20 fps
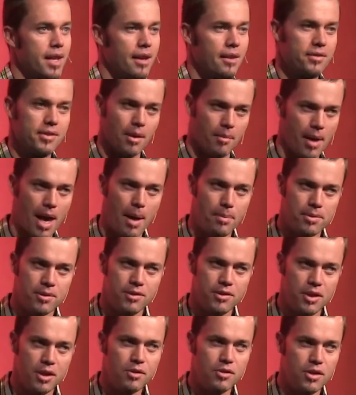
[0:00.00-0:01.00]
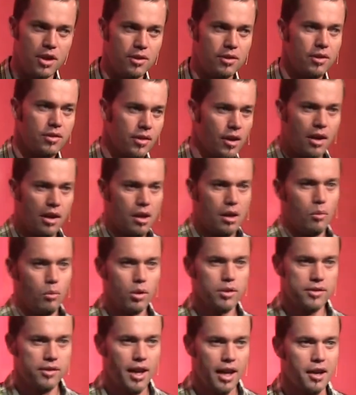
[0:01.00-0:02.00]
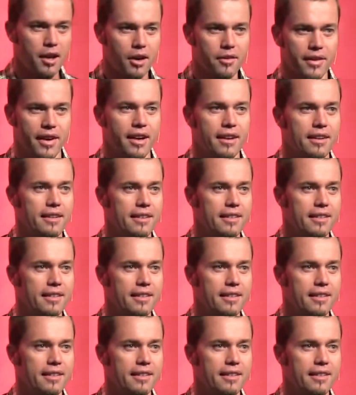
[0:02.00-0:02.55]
If something happens to you, Jesus, we'll take over.